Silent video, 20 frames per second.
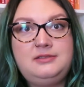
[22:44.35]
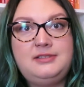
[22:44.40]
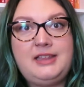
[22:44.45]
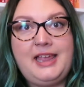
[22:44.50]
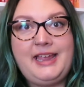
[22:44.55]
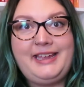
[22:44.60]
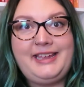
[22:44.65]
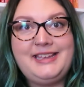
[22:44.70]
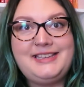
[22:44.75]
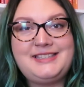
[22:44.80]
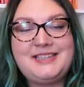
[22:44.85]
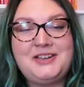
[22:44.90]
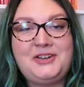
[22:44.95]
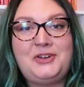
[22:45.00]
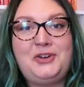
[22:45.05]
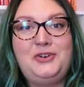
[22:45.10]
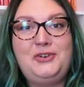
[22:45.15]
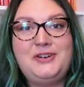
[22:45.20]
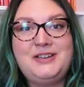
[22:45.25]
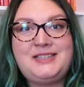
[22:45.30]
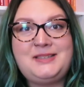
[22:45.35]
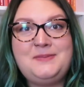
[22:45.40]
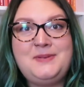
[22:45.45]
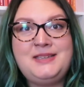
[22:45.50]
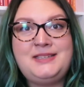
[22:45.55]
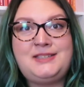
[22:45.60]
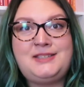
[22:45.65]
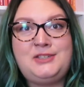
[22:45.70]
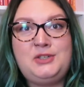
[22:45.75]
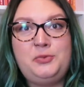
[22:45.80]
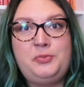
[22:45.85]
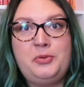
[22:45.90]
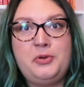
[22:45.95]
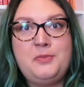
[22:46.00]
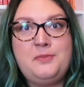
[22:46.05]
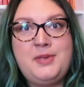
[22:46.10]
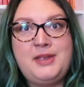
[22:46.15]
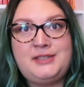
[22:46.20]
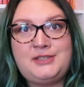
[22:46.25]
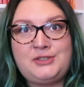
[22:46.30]
Like, it's a Christmas
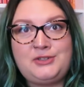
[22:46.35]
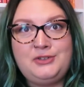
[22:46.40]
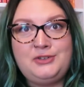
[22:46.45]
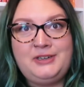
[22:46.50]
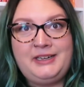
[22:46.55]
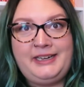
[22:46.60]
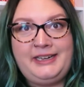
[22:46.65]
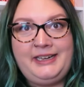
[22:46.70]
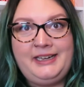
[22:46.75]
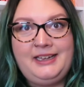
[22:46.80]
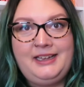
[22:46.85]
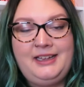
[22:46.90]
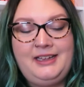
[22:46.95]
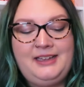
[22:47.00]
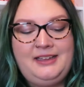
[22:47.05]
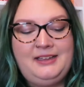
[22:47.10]
super mystery.